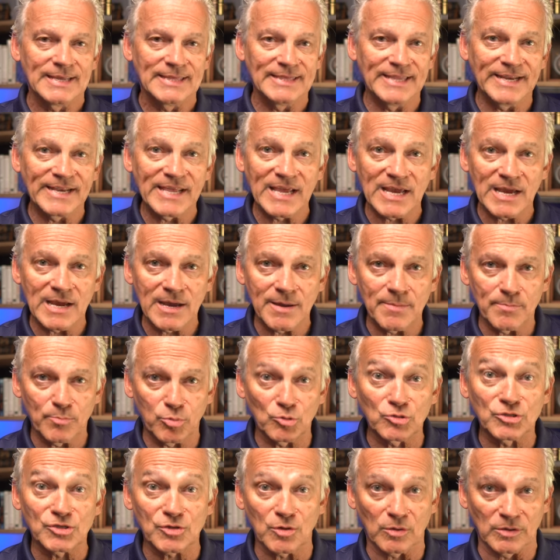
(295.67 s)
Lydia
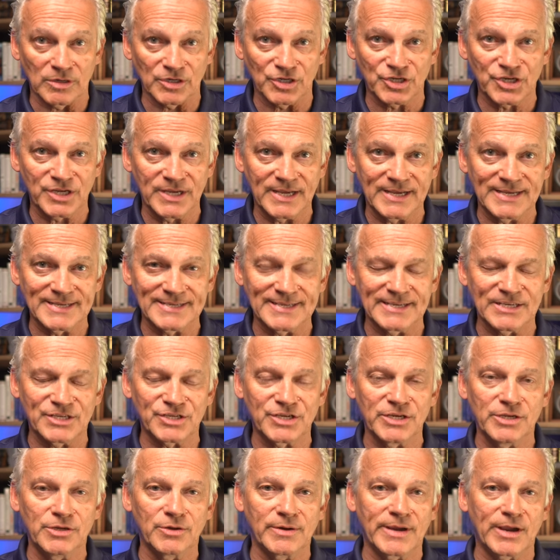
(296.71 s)
Boussour, she is the
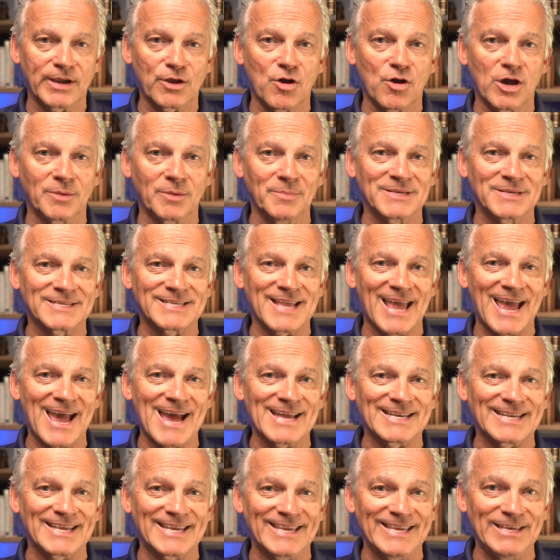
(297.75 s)
senior economist
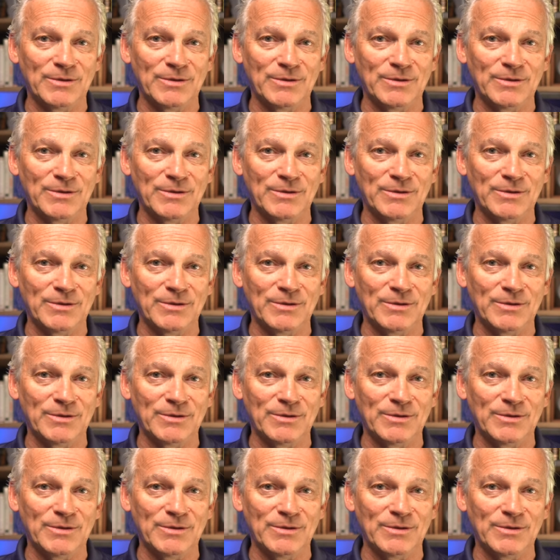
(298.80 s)
at